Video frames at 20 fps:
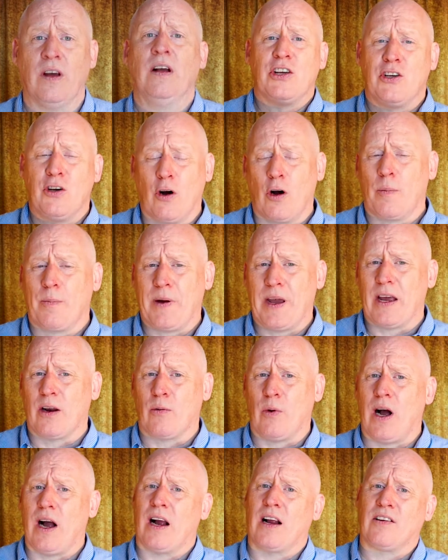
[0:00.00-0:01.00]
European
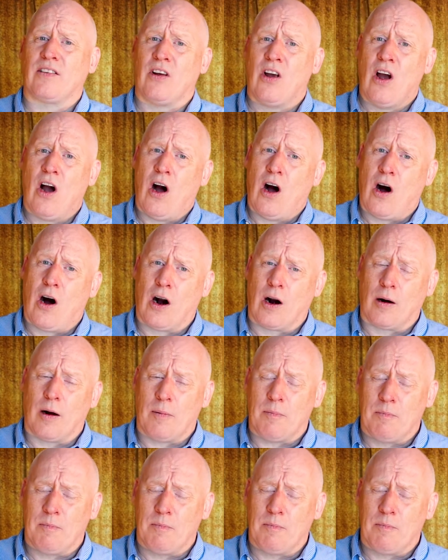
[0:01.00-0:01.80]
wines are